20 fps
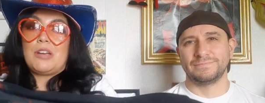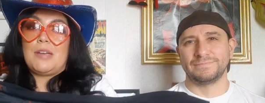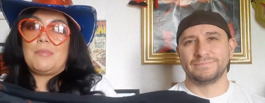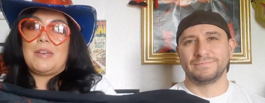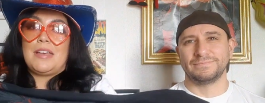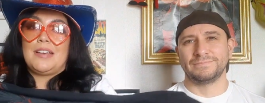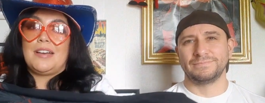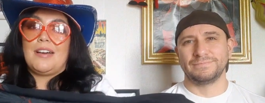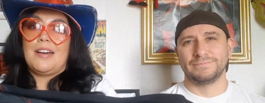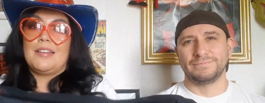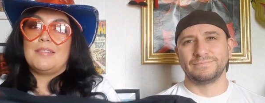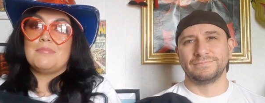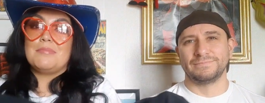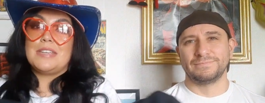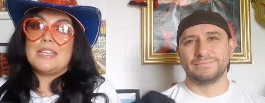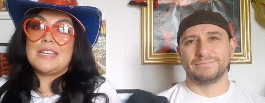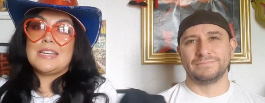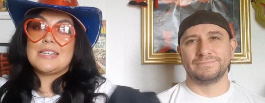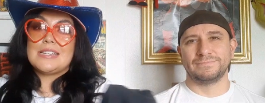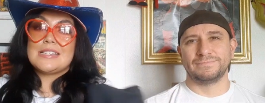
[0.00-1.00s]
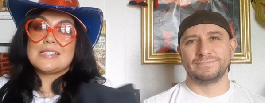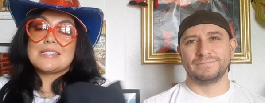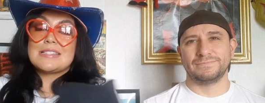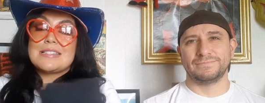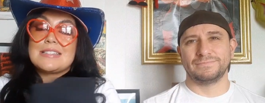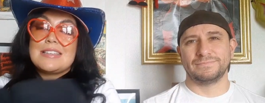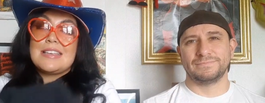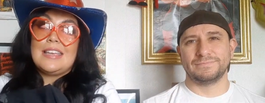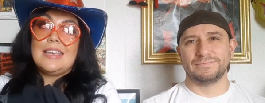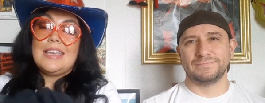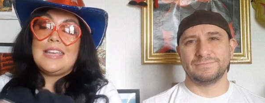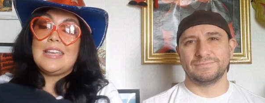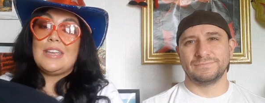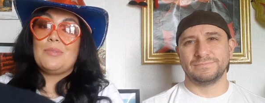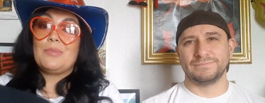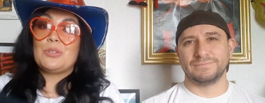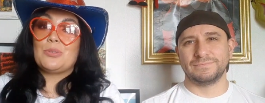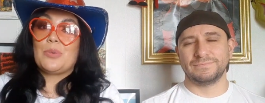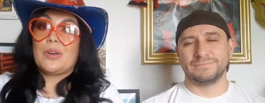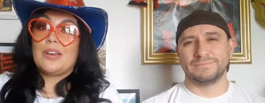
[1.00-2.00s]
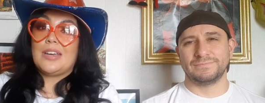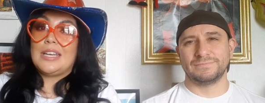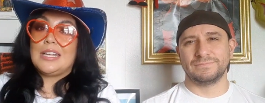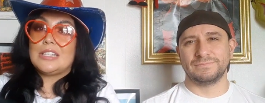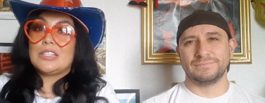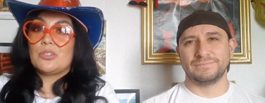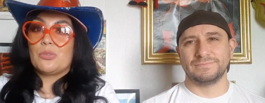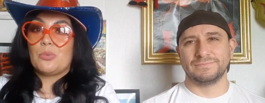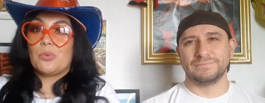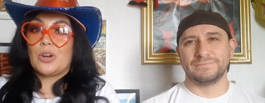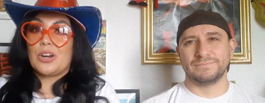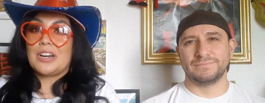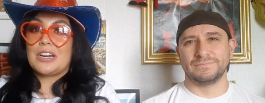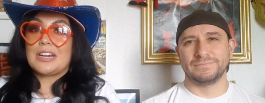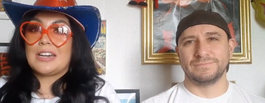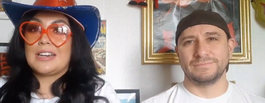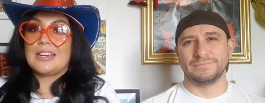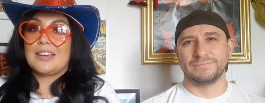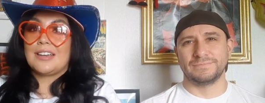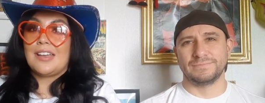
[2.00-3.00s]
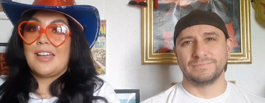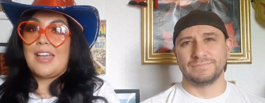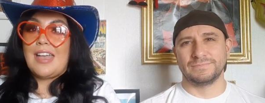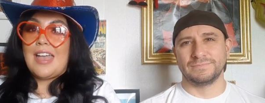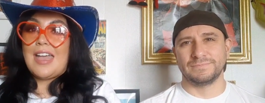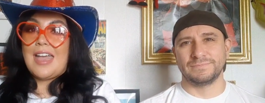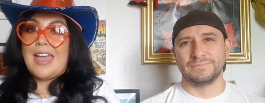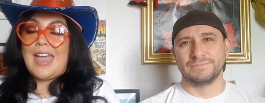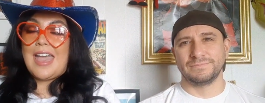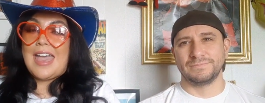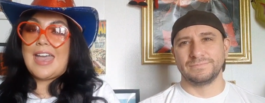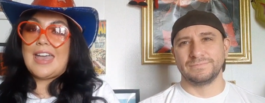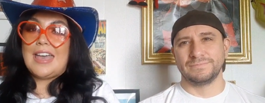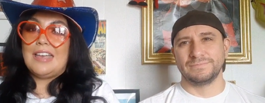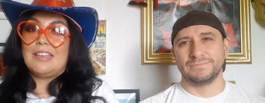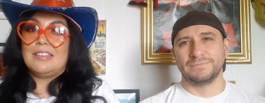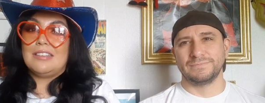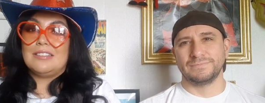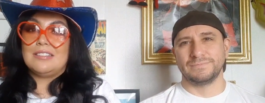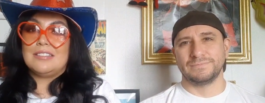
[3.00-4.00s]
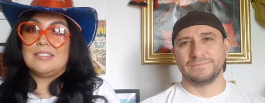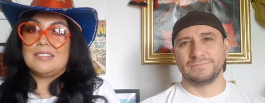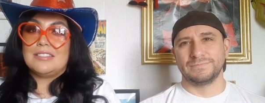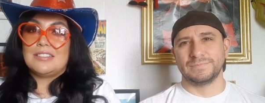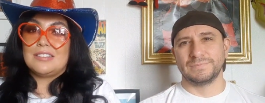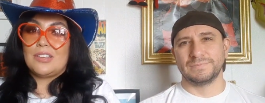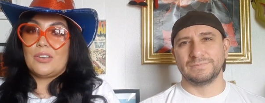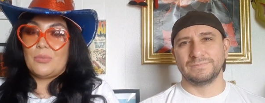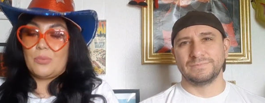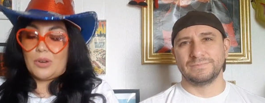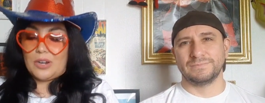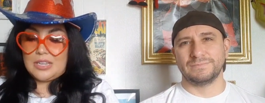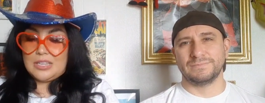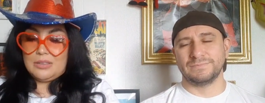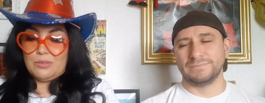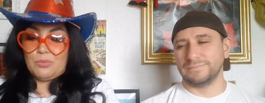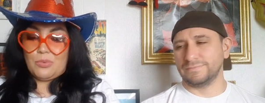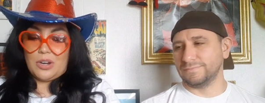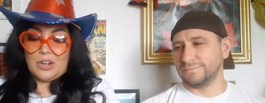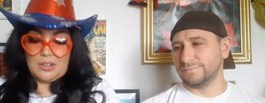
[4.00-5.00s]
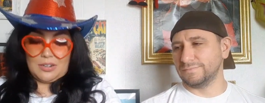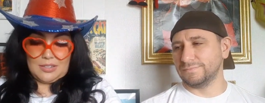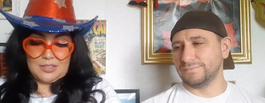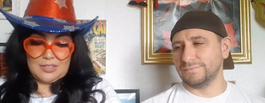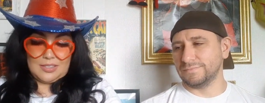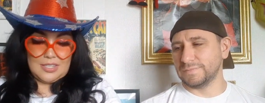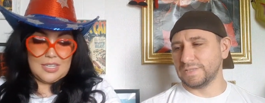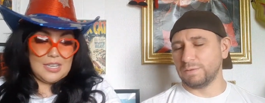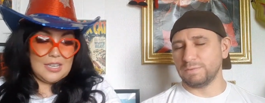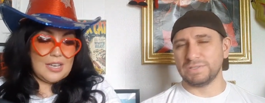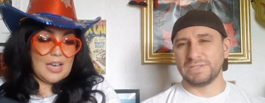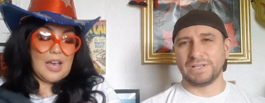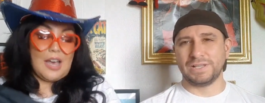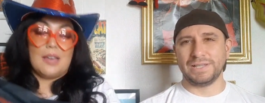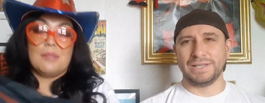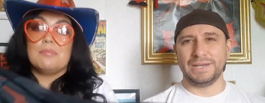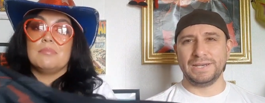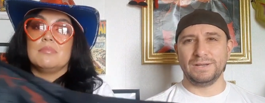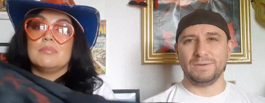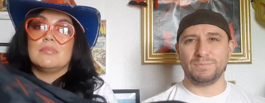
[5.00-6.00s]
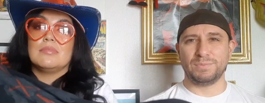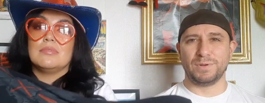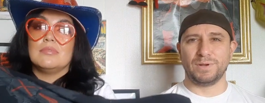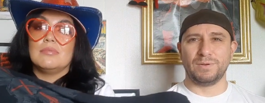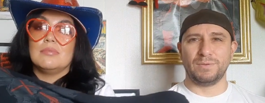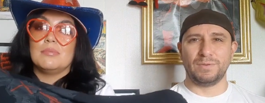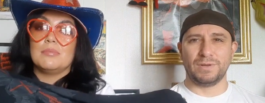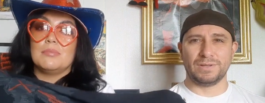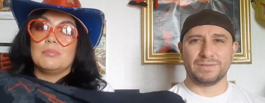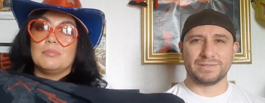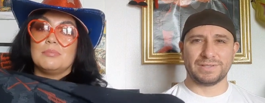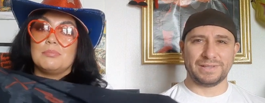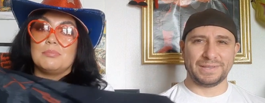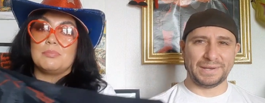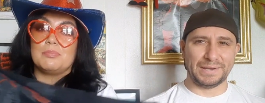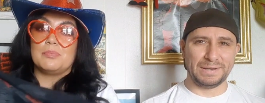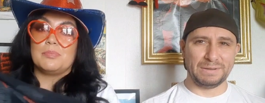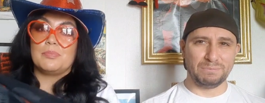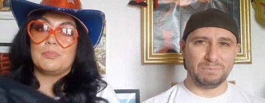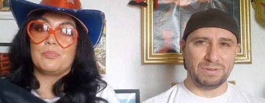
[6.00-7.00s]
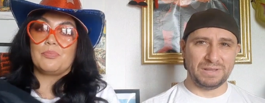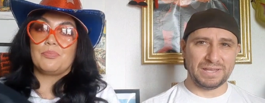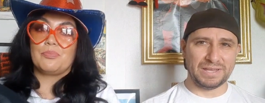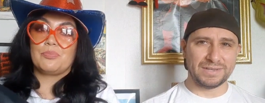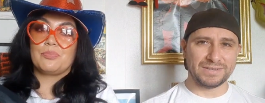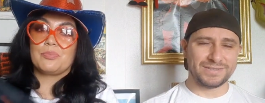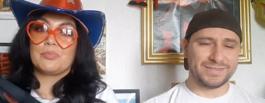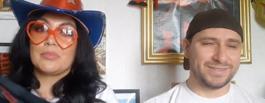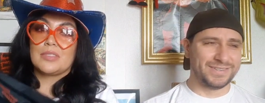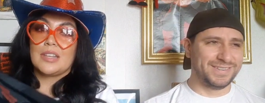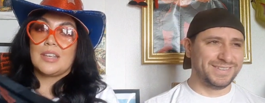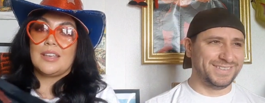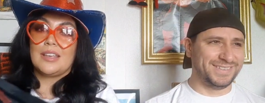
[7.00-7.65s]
Speaker 1: Prime had got me, he was wearing it to work. And where he works, he I was got cleaning
Speaker 2: up I was cleaning up bleach.